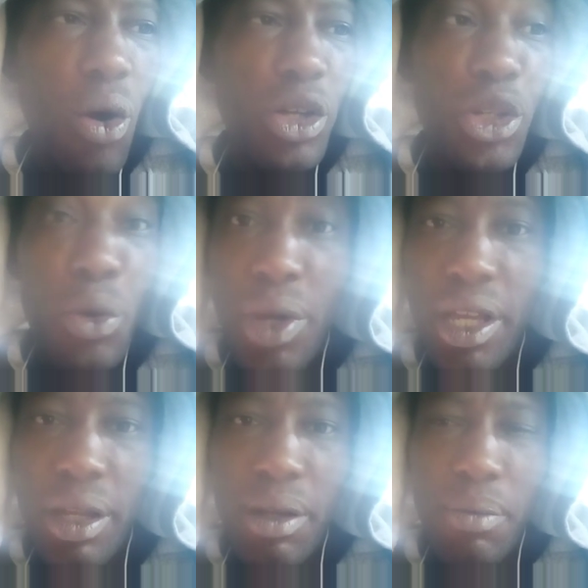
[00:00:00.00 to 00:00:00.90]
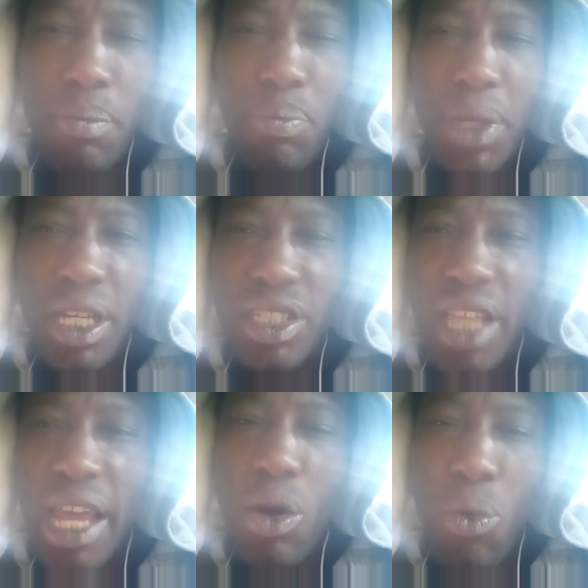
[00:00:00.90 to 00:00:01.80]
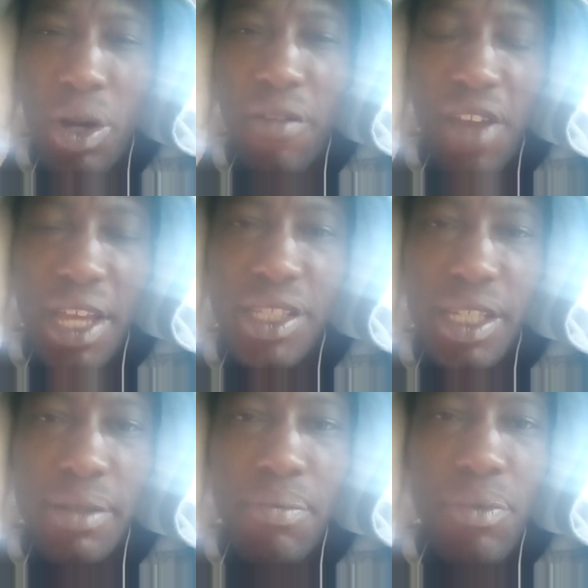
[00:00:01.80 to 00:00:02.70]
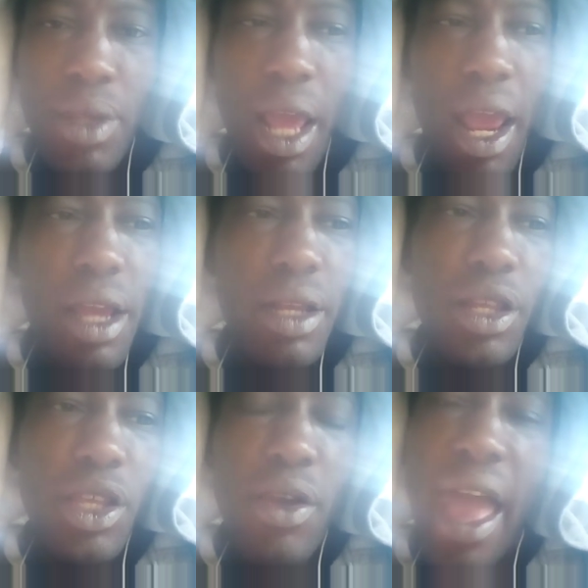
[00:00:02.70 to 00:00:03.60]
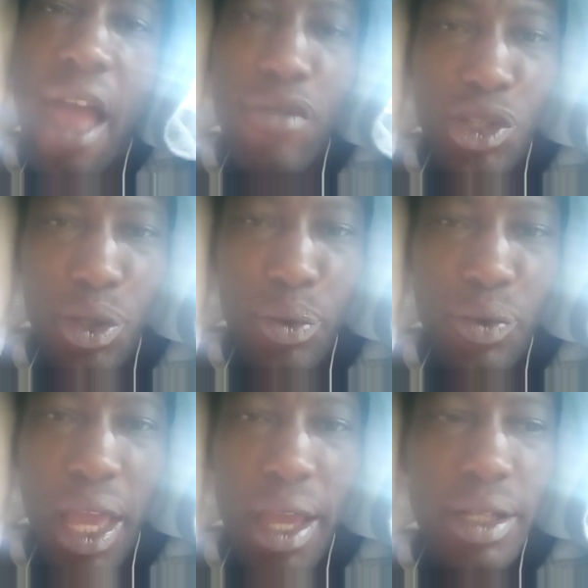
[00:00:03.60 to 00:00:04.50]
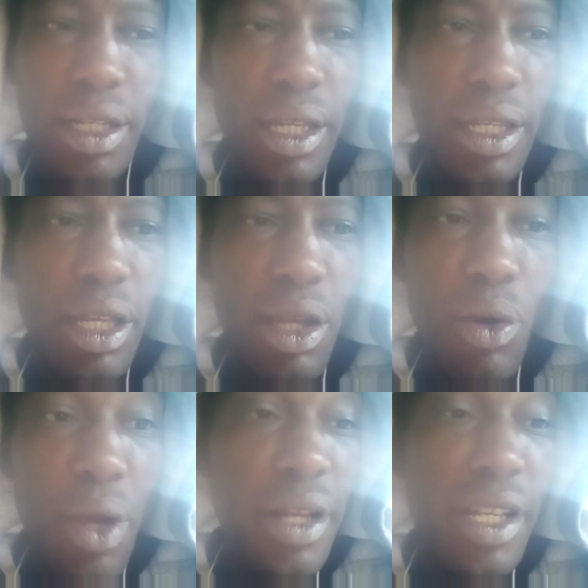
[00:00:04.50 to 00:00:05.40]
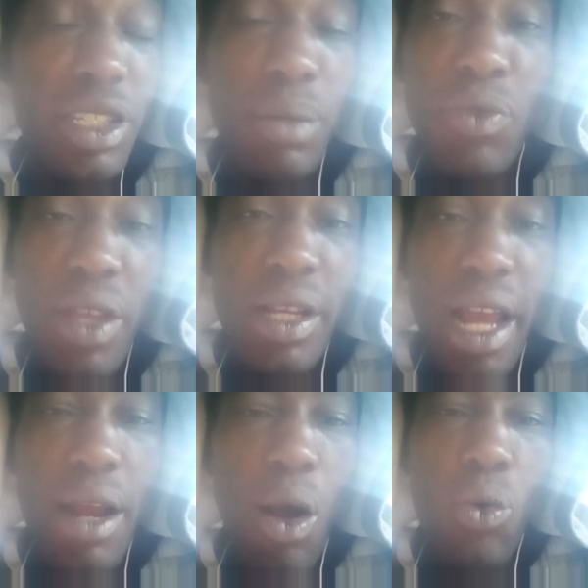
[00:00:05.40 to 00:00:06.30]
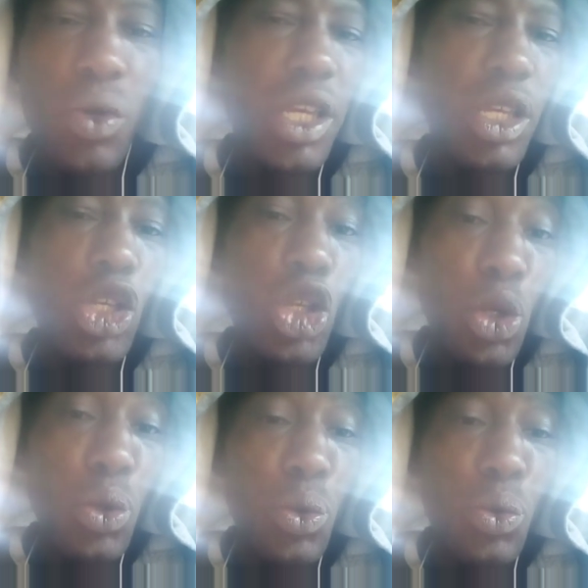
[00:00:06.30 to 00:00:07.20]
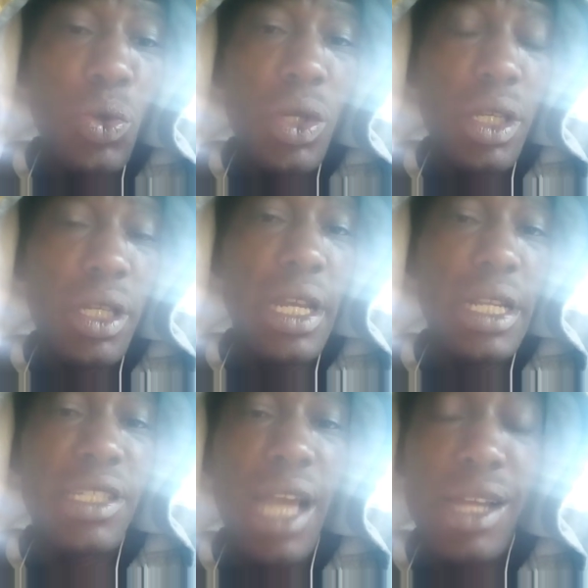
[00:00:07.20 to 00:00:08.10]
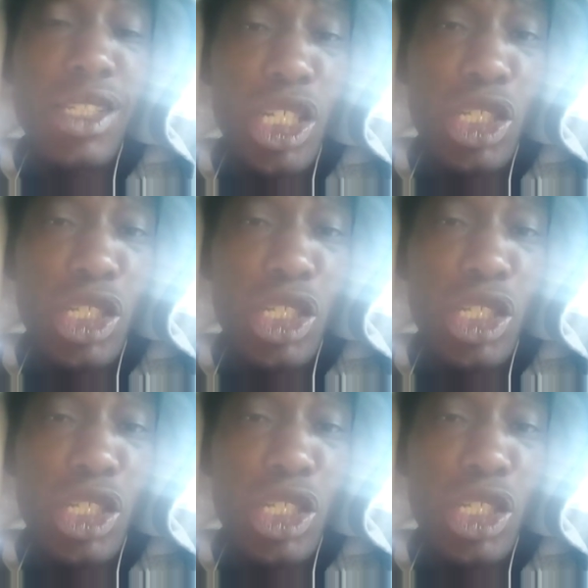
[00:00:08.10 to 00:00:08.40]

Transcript: or doing because they don't want to face it. And you have to, and and it's something that only you can decide